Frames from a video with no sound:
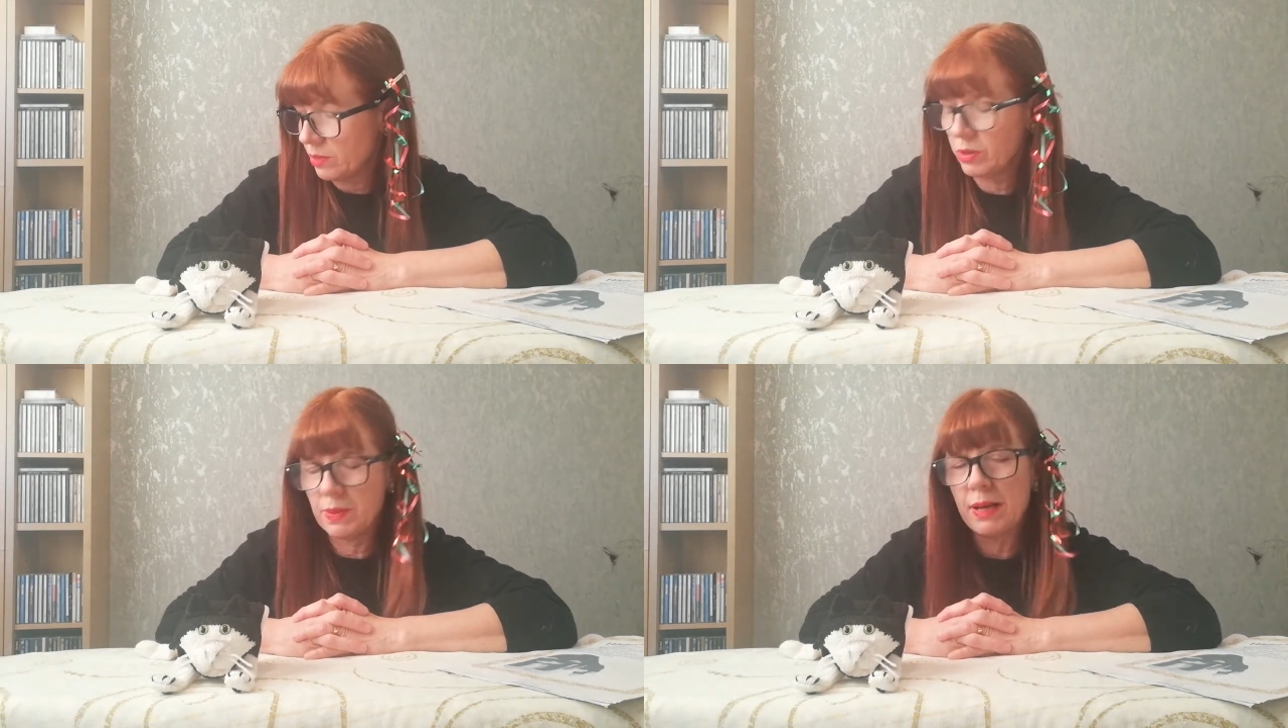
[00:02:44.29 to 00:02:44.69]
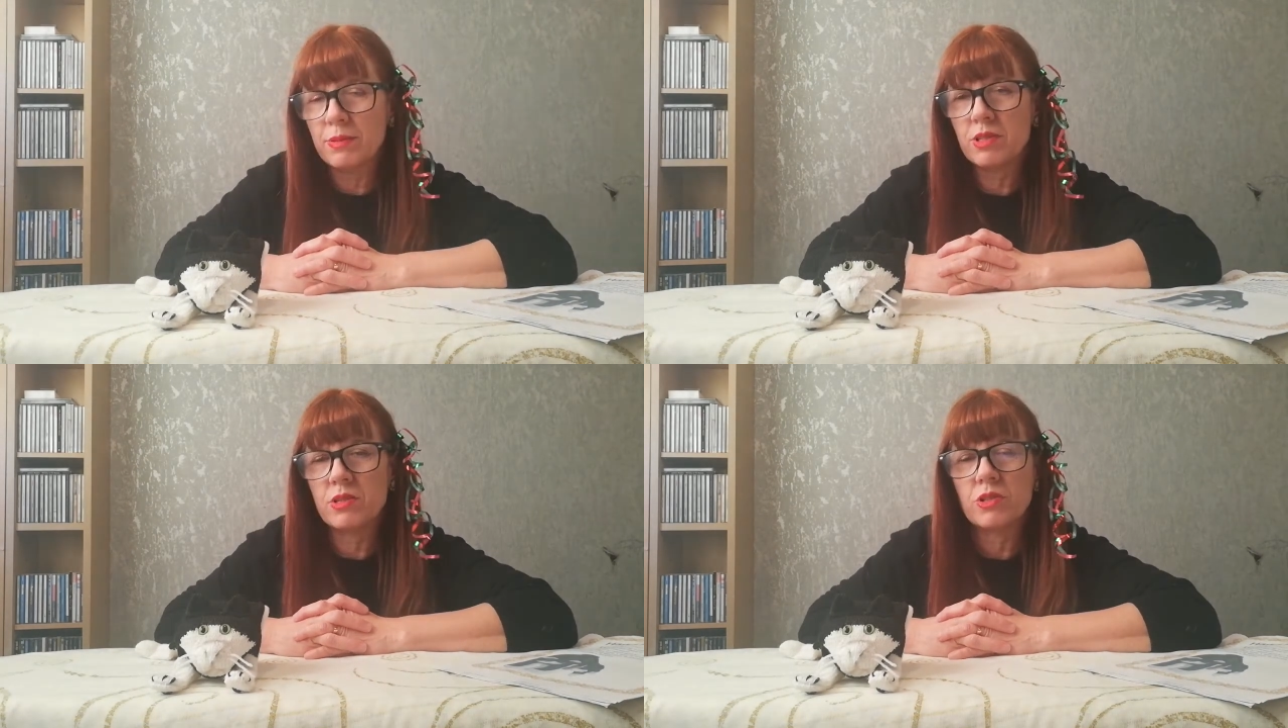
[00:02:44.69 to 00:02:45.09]
I would be
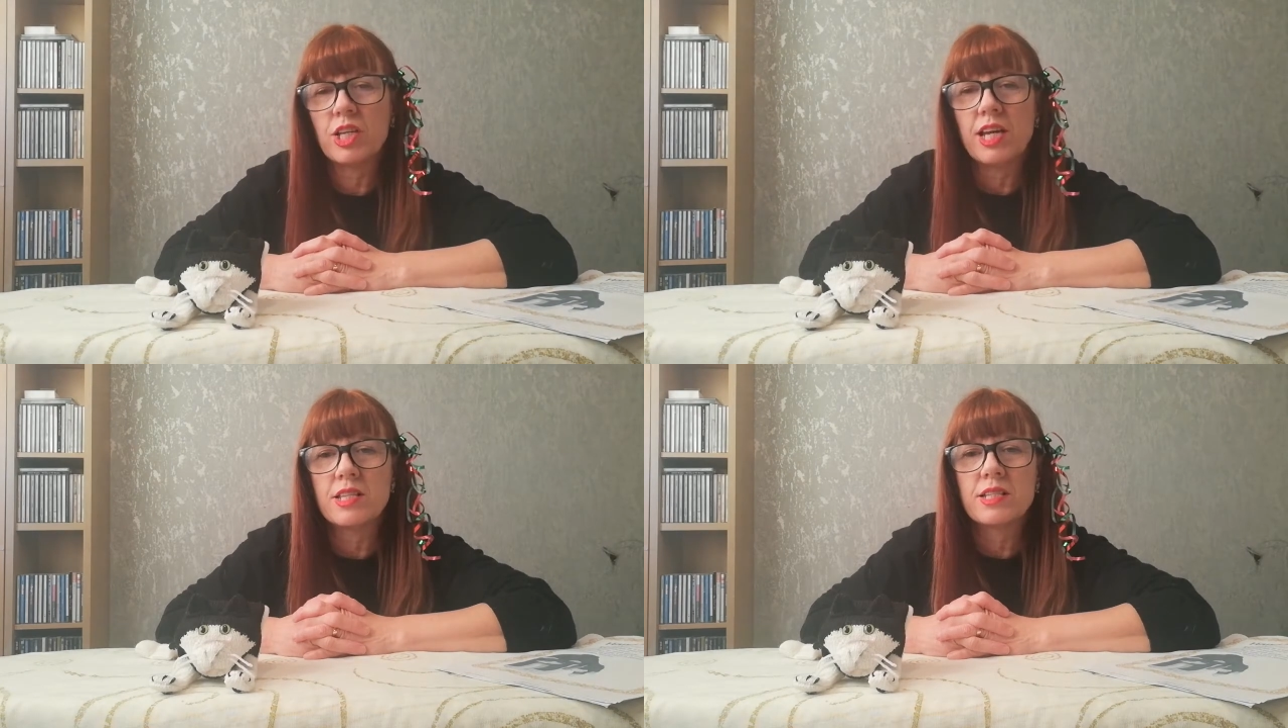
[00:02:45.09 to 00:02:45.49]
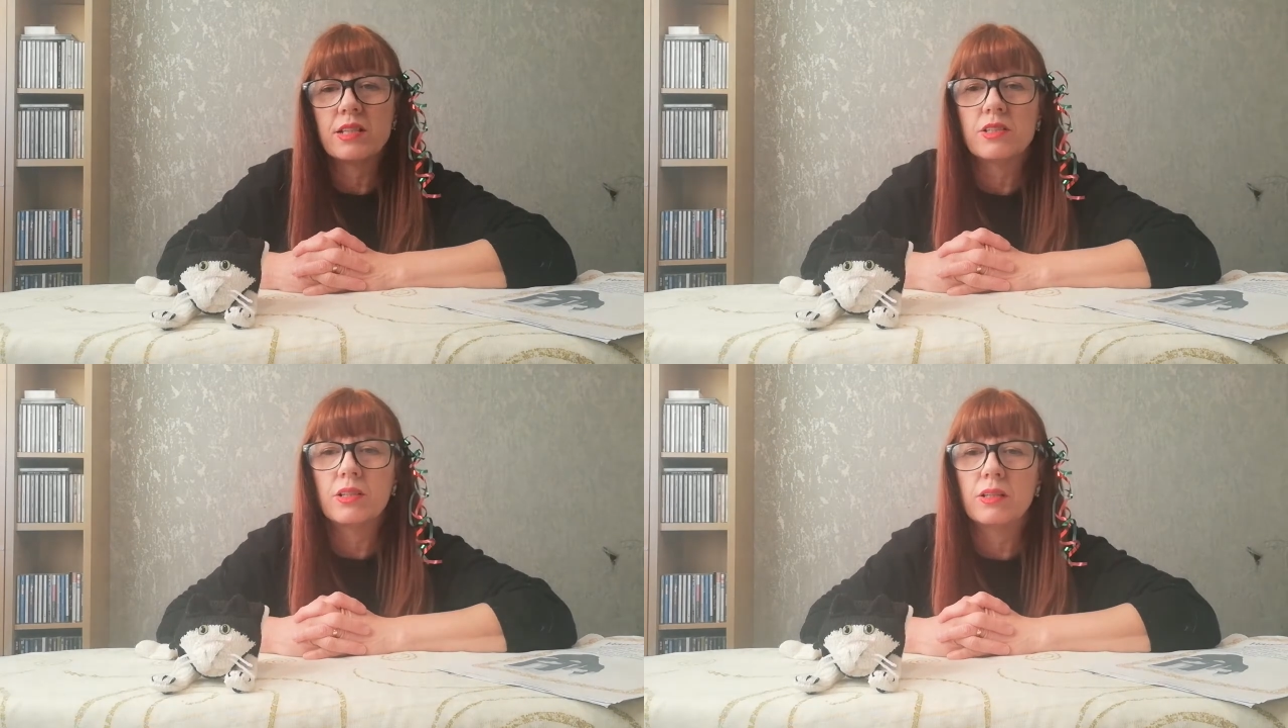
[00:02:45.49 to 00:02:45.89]
able to do a chain
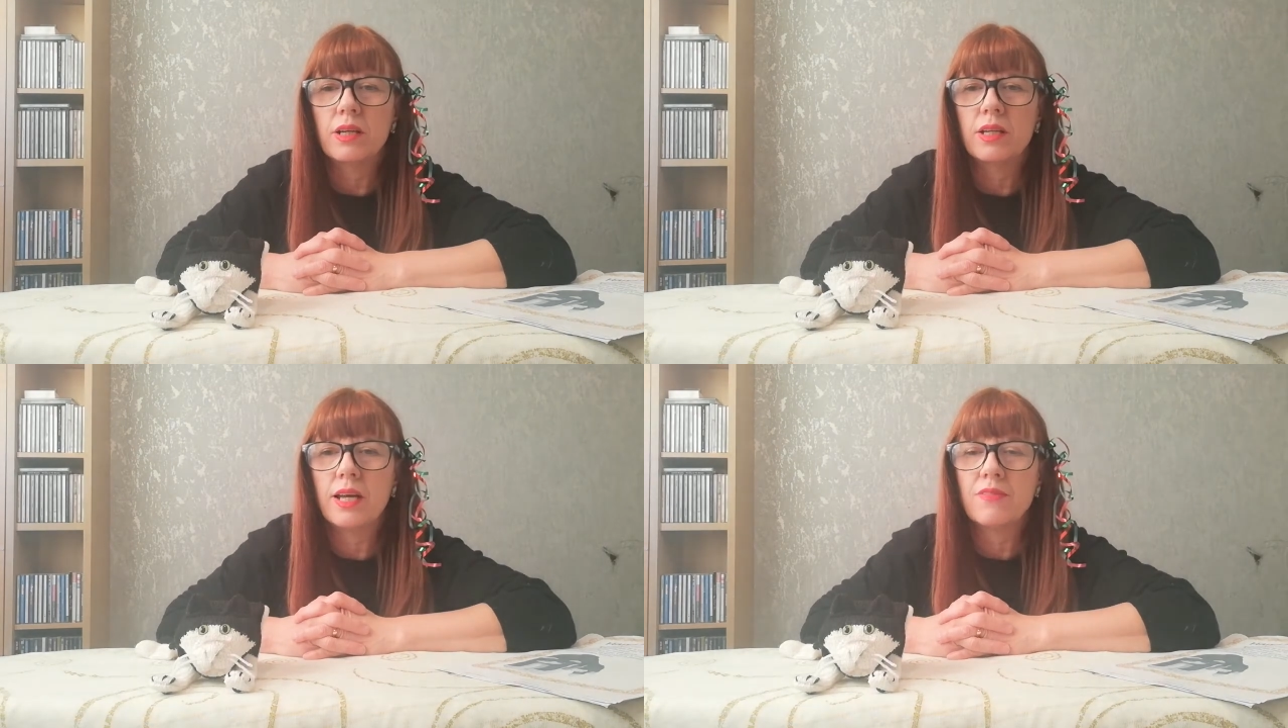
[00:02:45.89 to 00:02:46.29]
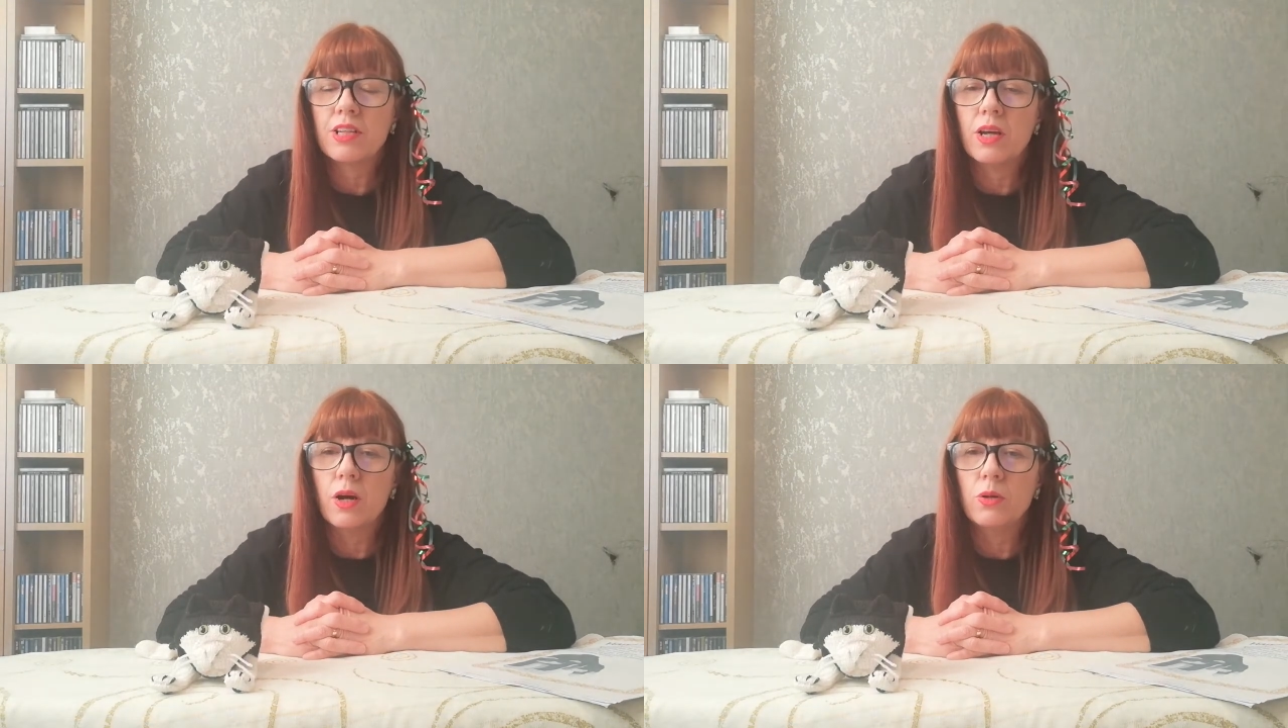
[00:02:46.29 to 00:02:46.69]
stitch and have a
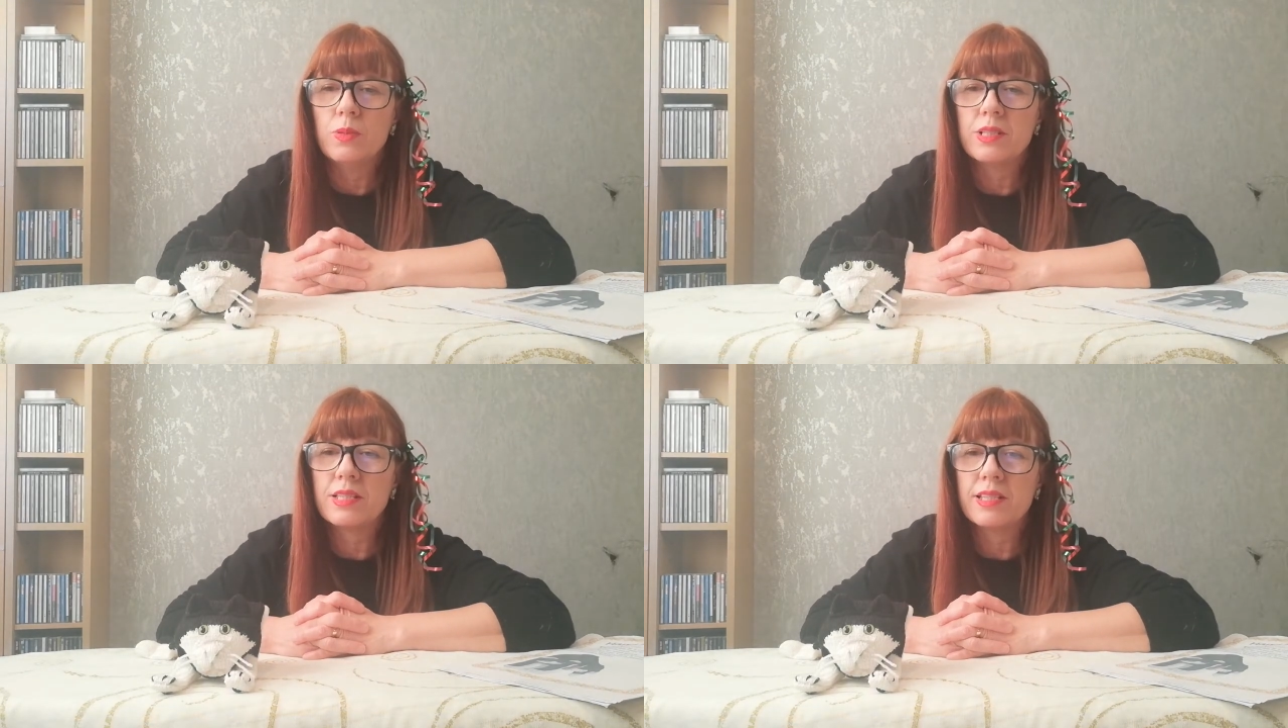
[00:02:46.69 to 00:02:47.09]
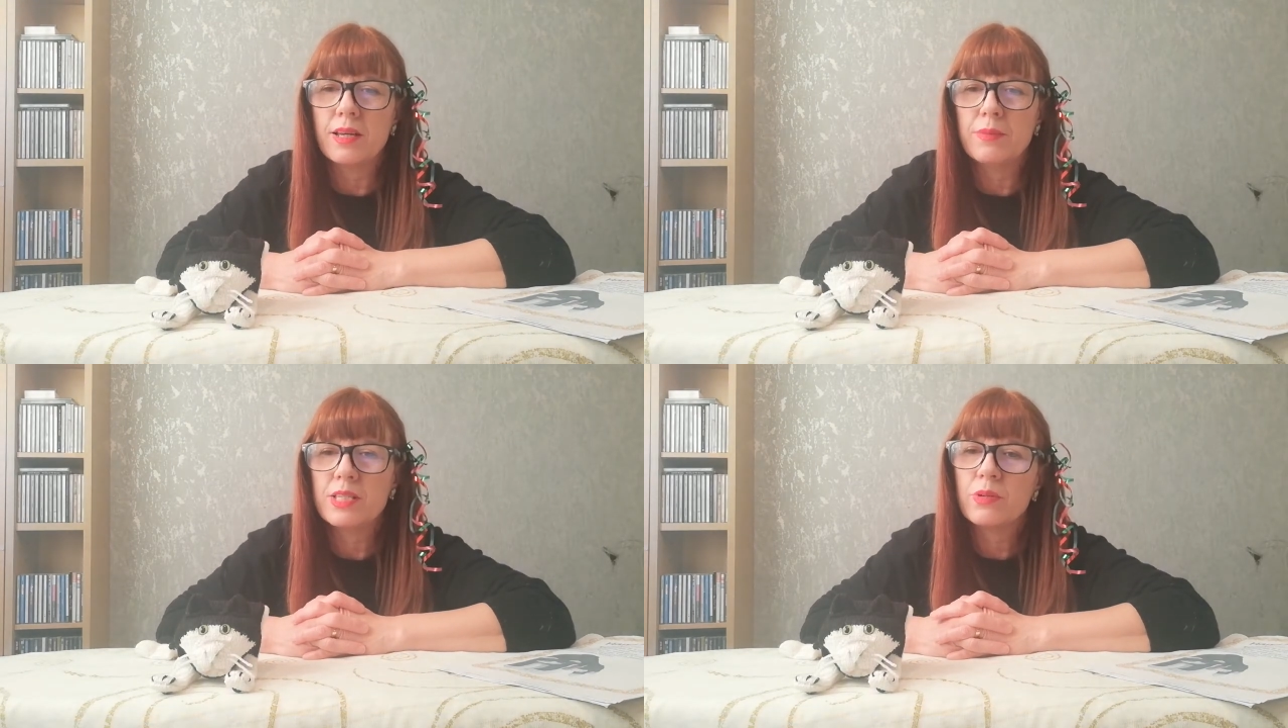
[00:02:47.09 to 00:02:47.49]
go, but
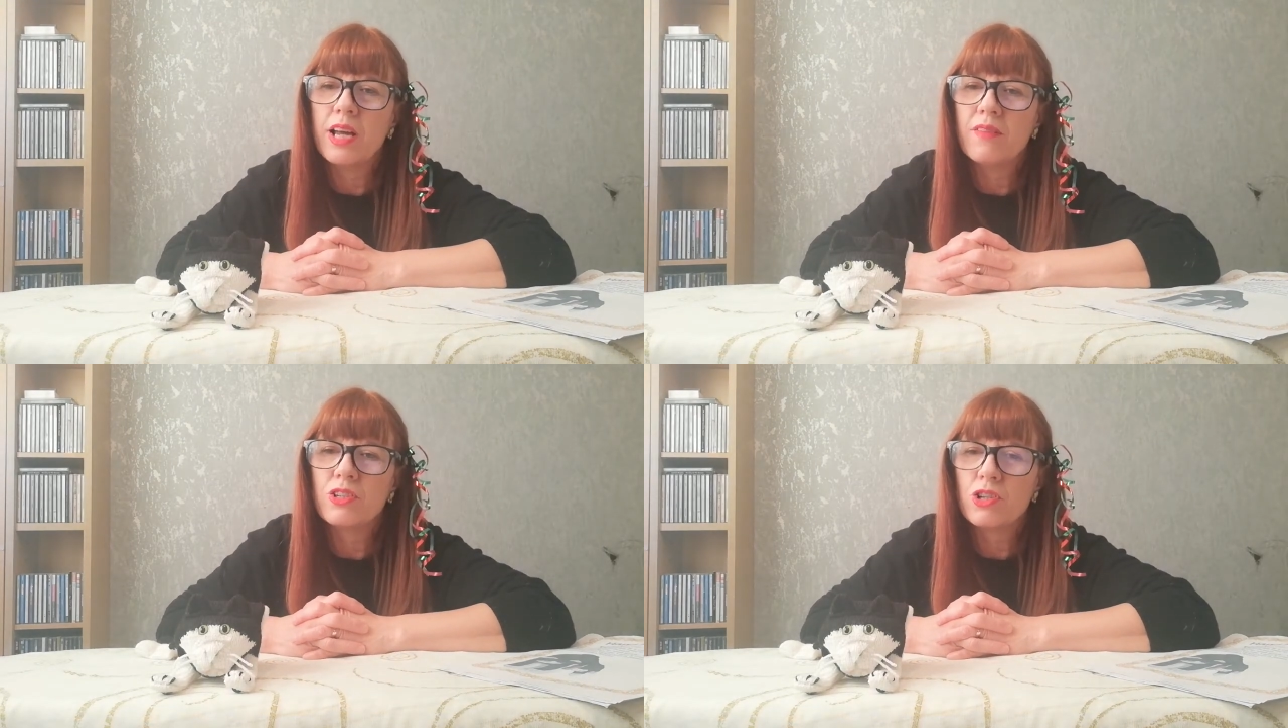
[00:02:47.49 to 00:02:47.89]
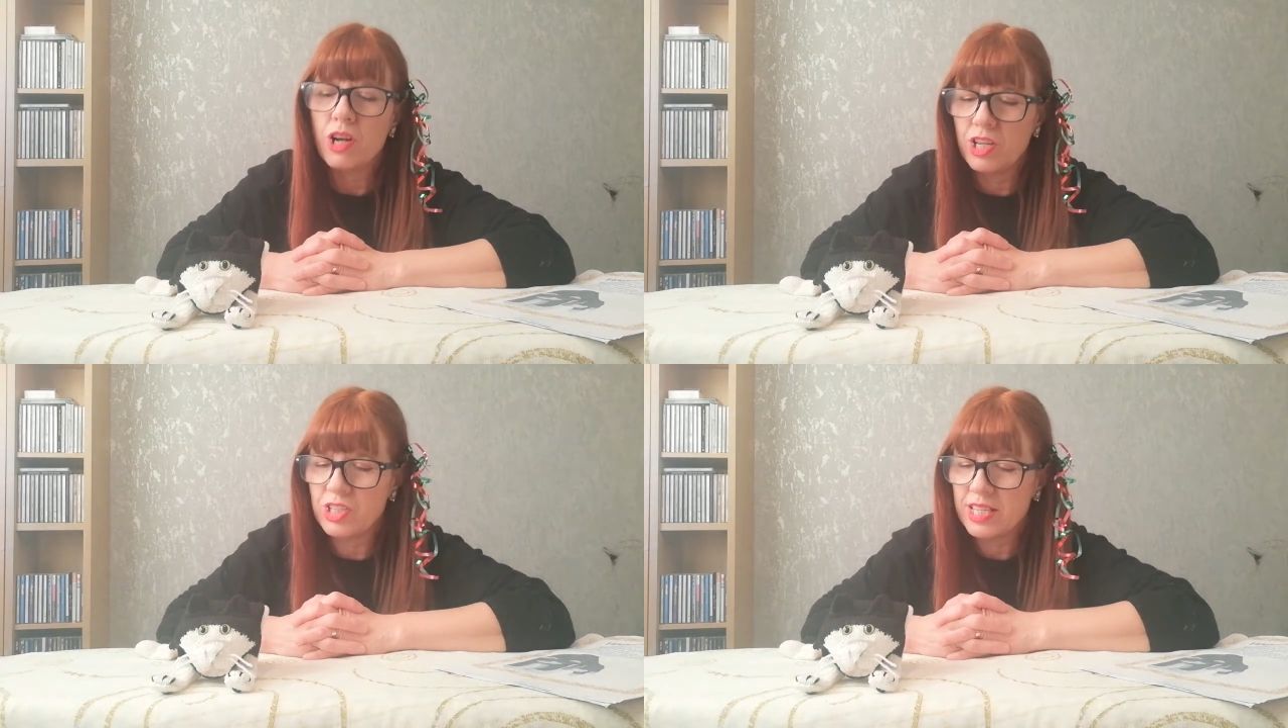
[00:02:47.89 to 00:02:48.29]
it's one I haven't
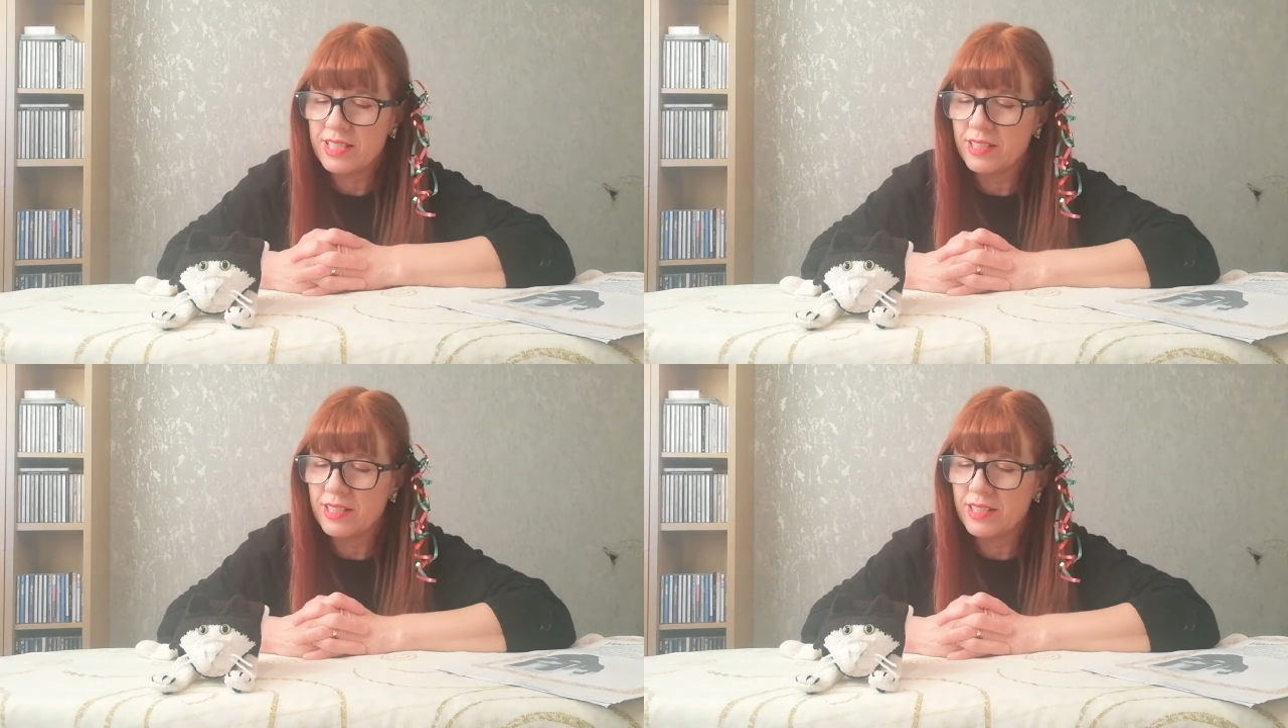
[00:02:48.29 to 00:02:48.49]
tried yet.